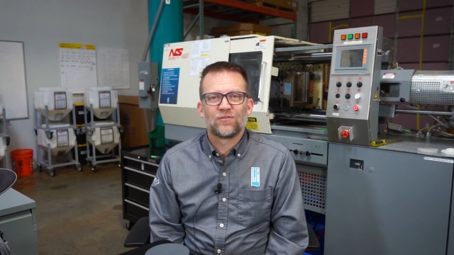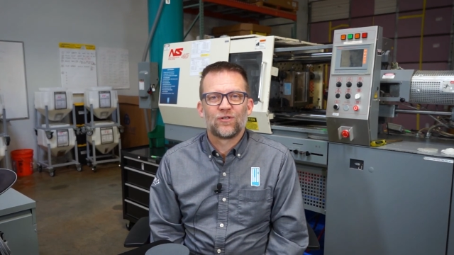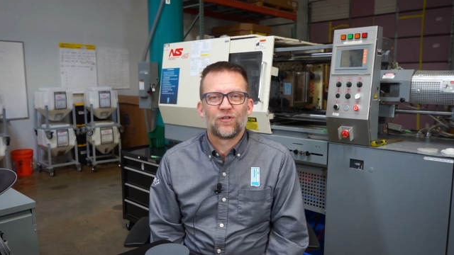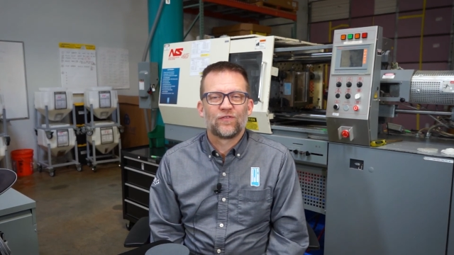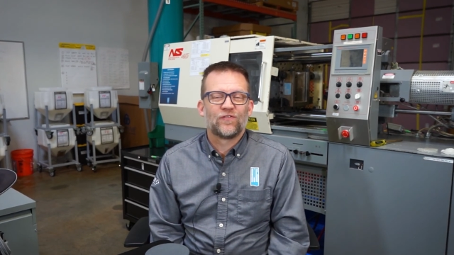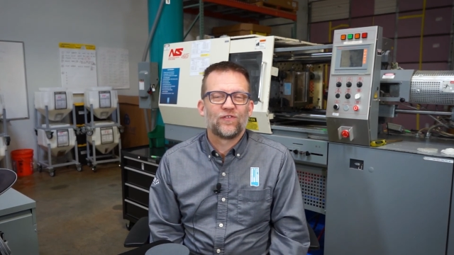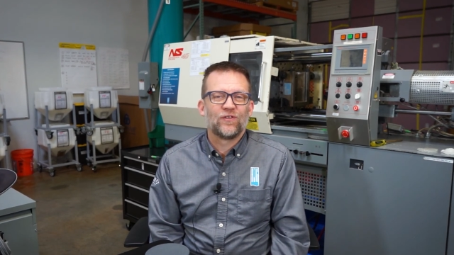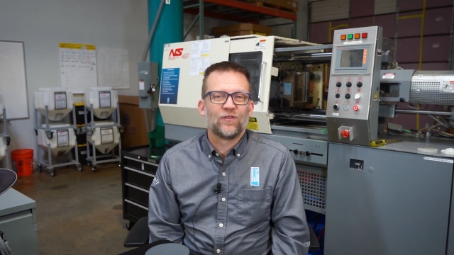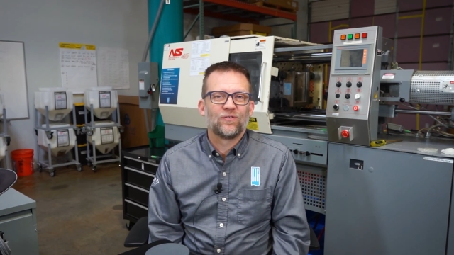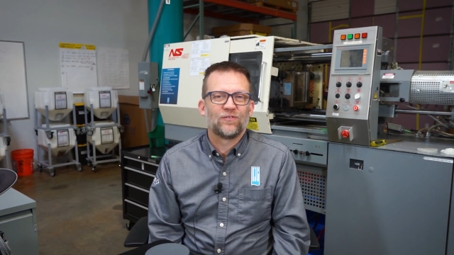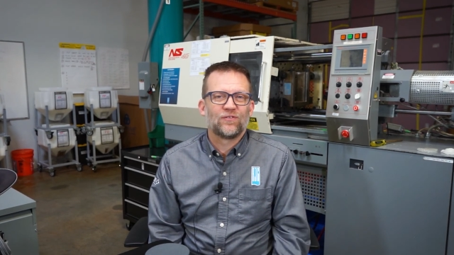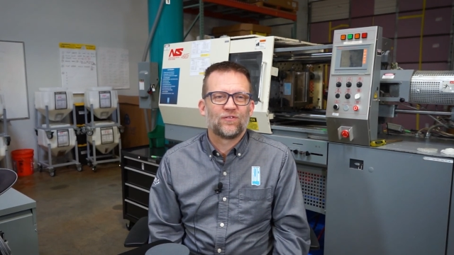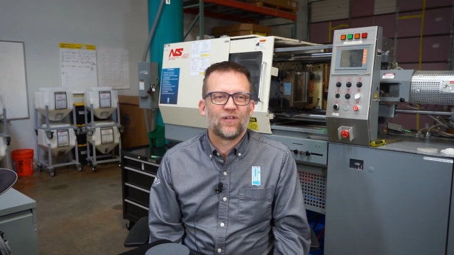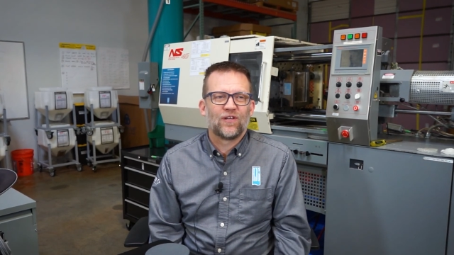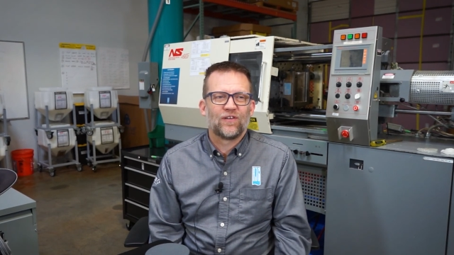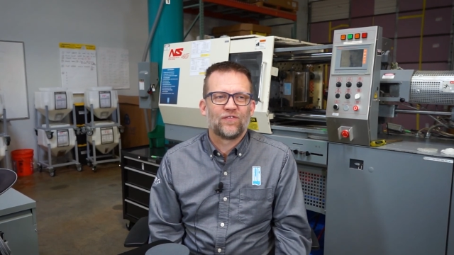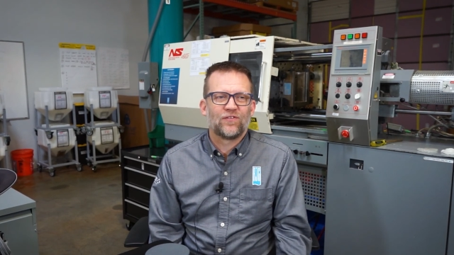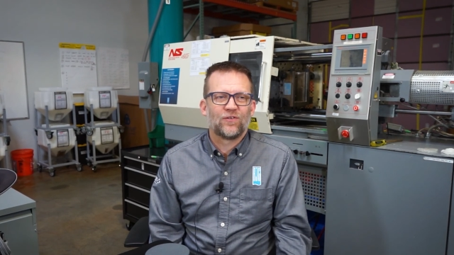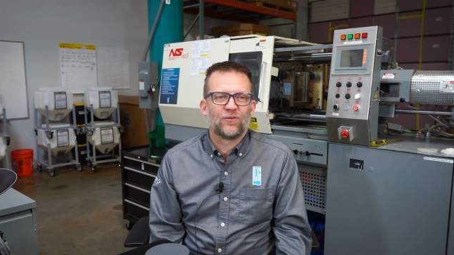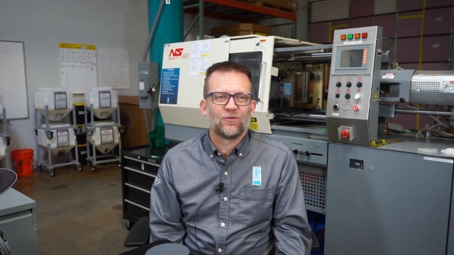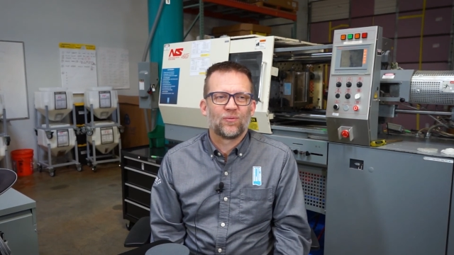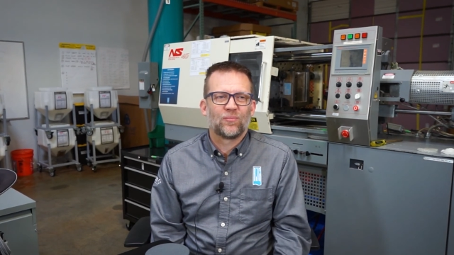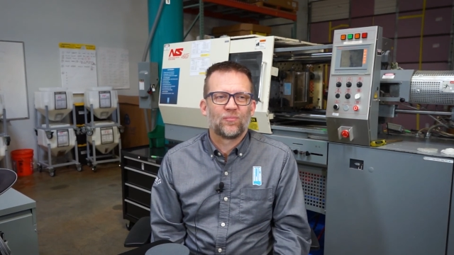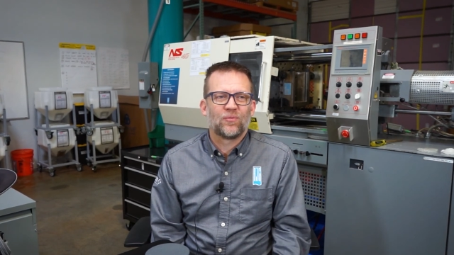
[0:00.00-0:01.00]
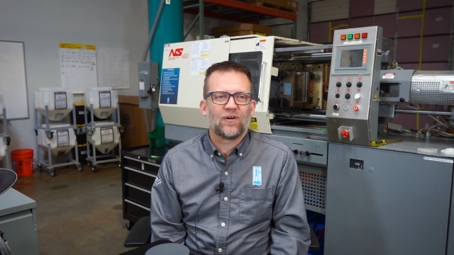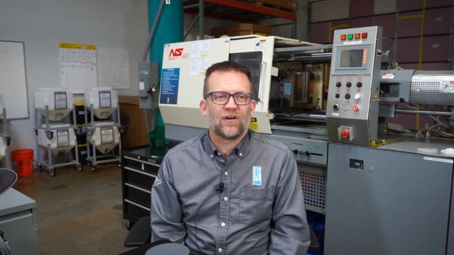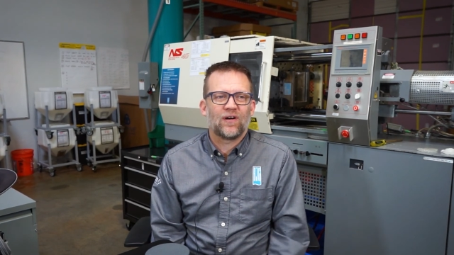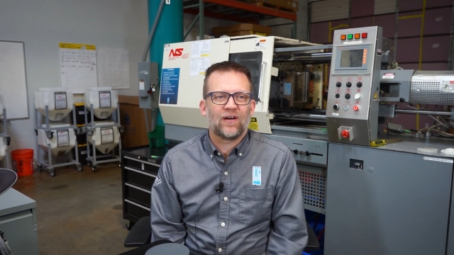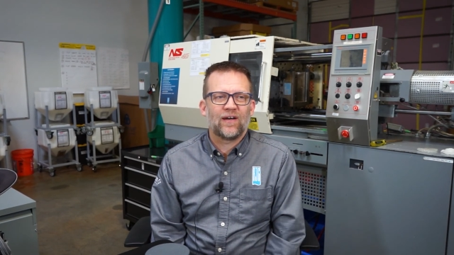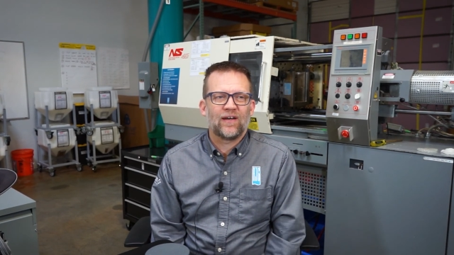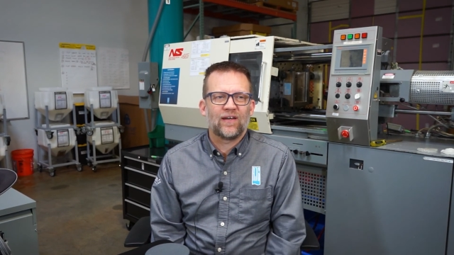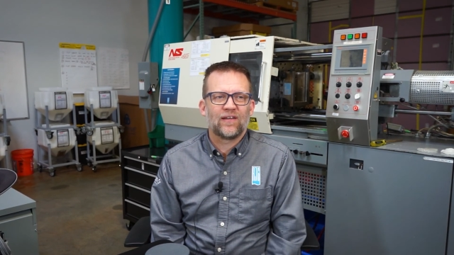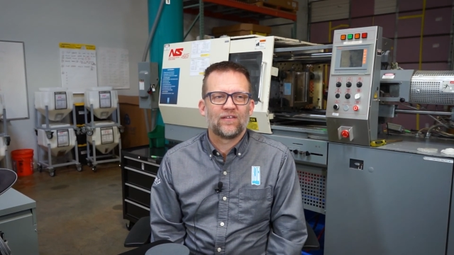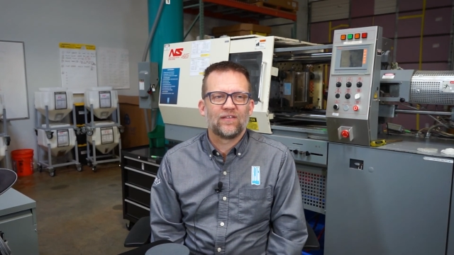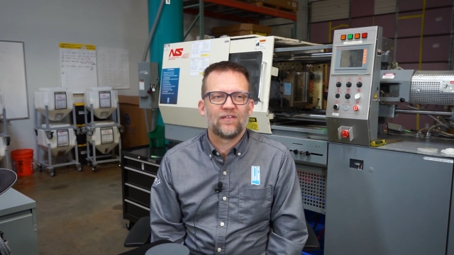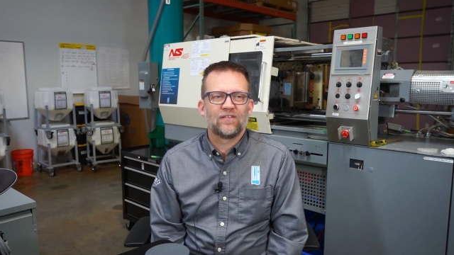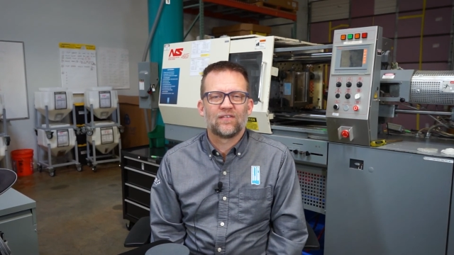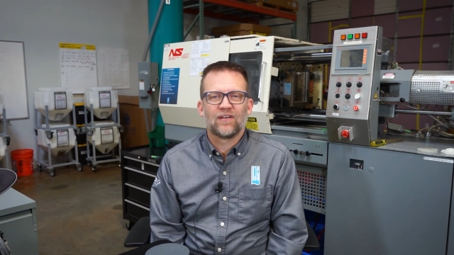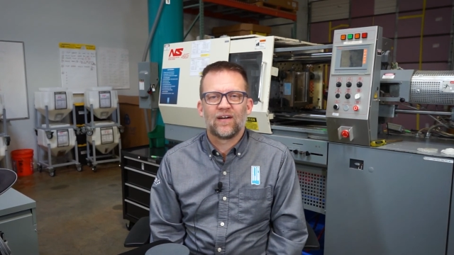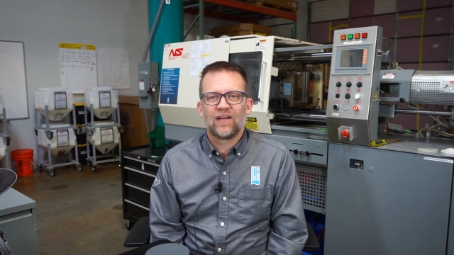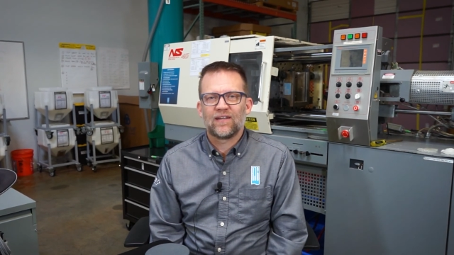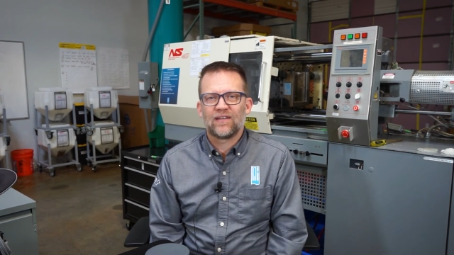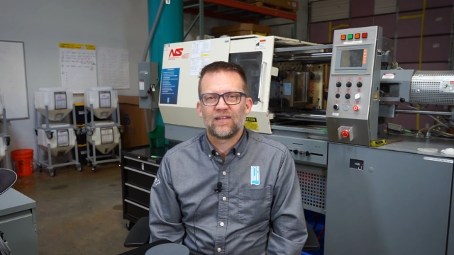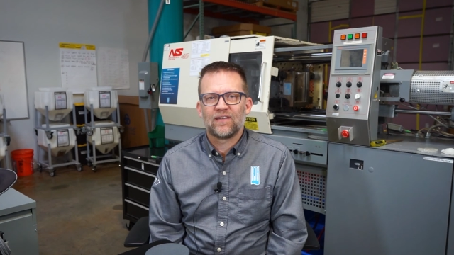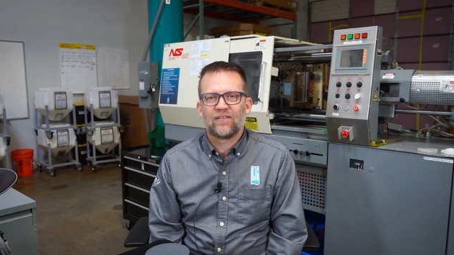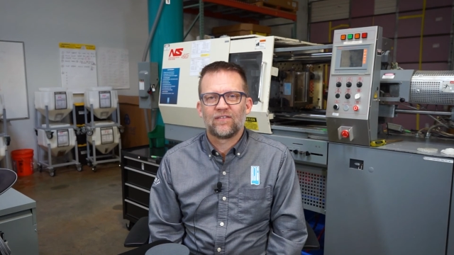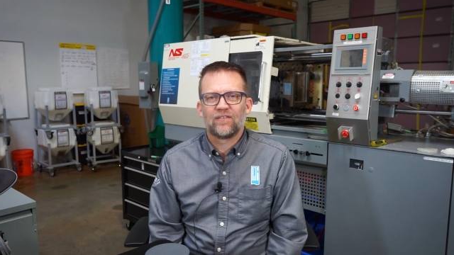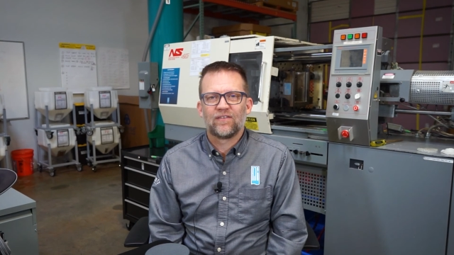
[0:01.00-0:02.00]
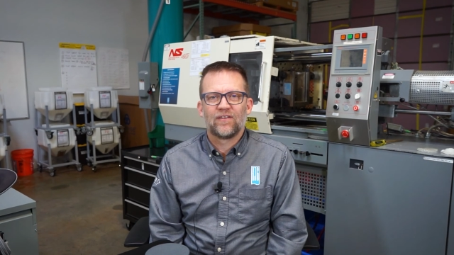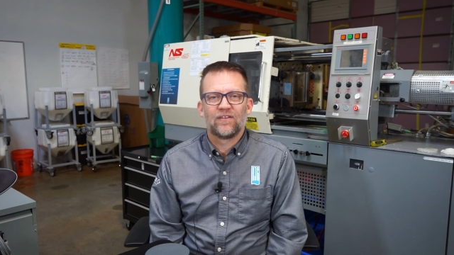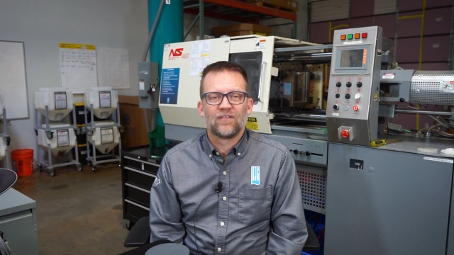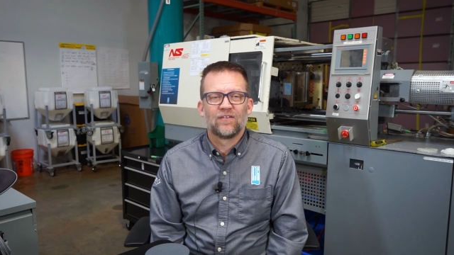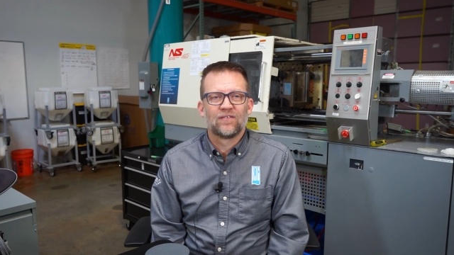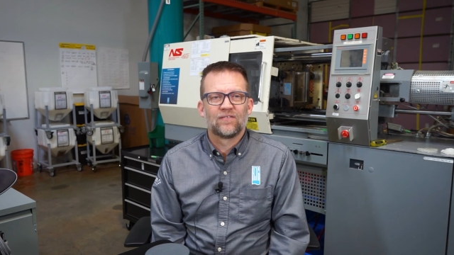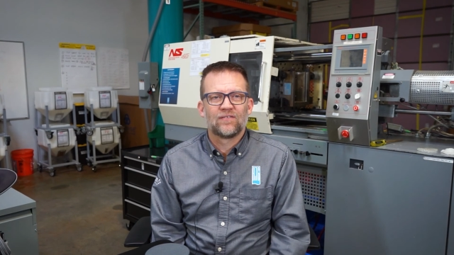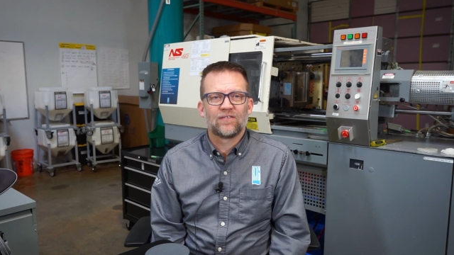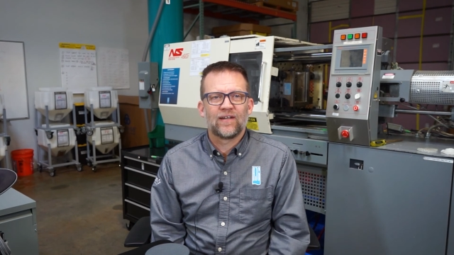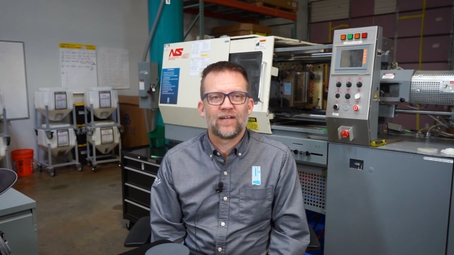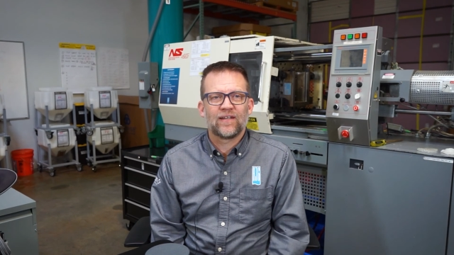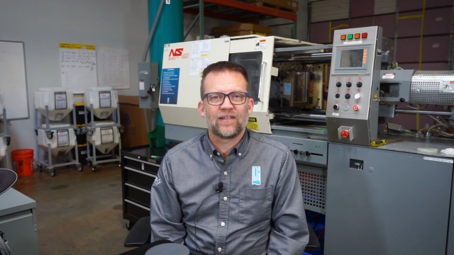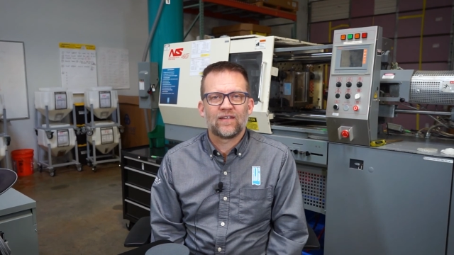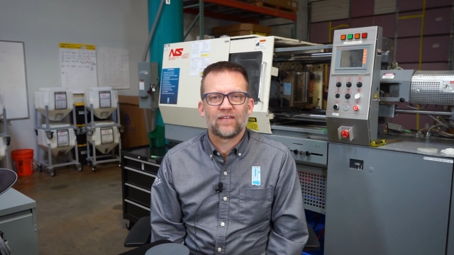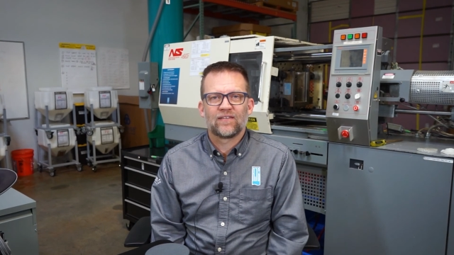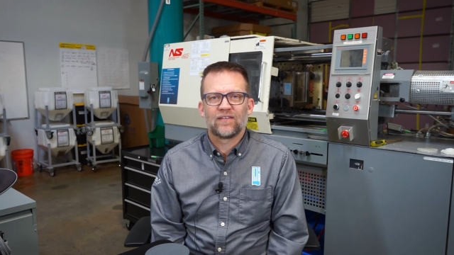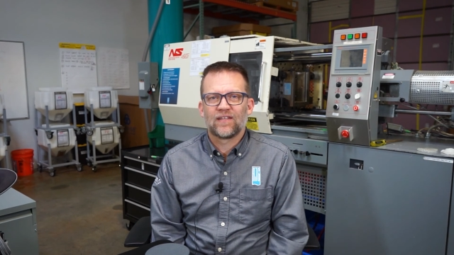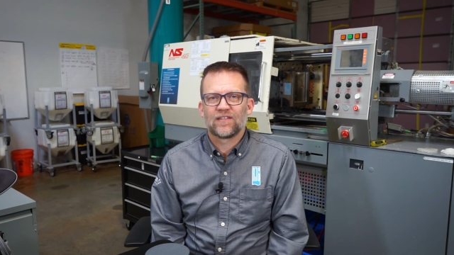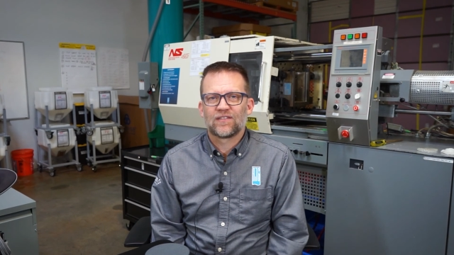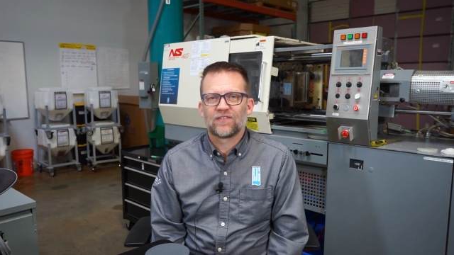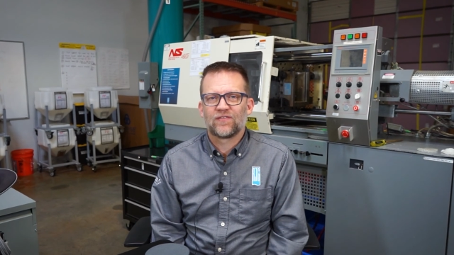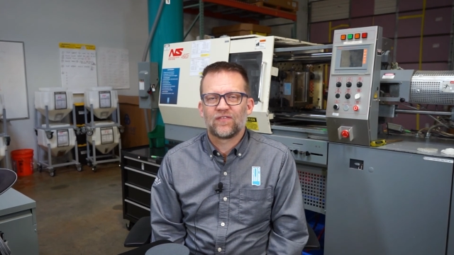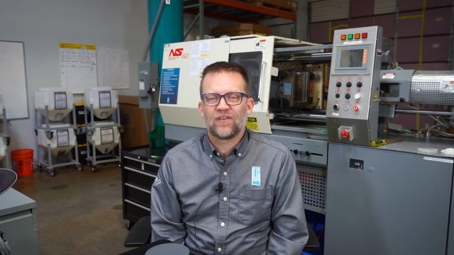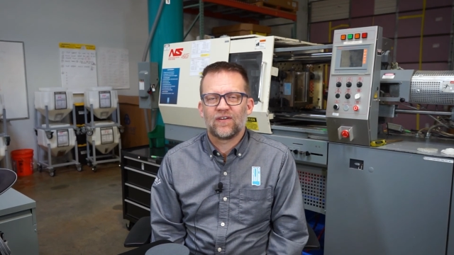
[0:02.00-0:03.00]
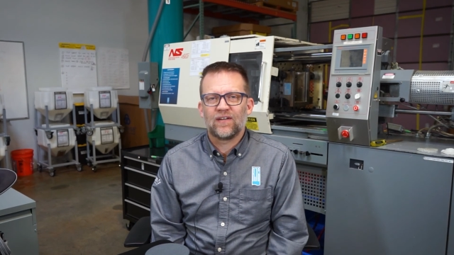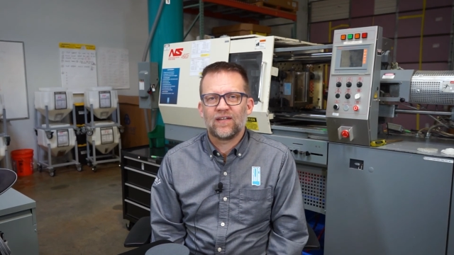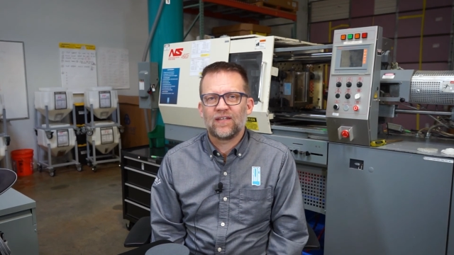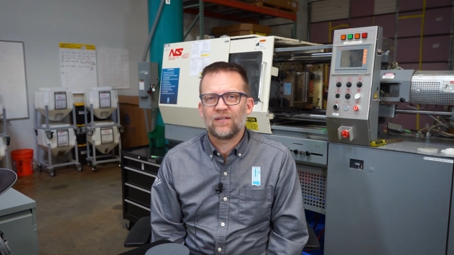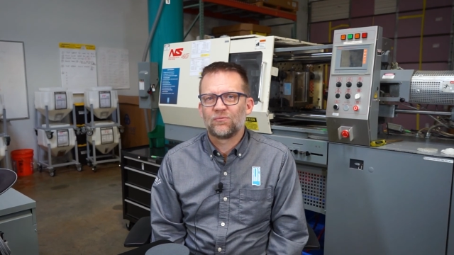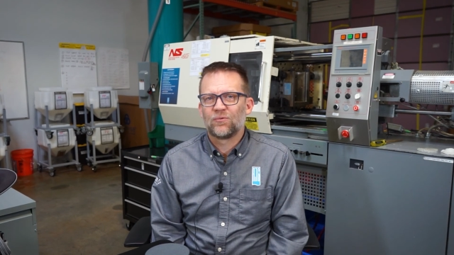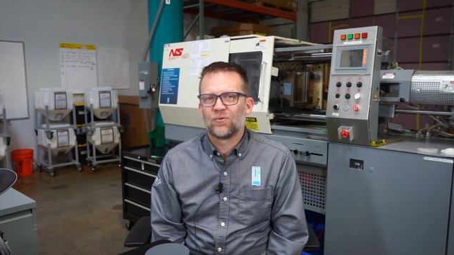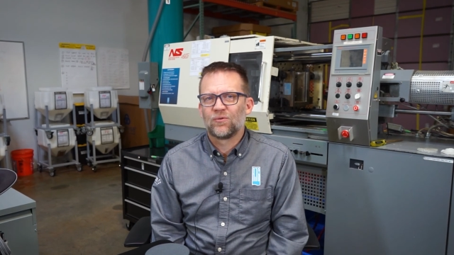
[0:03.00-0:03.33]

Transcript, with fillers: So if you if you reply and you like it or you don't like it, that's fine.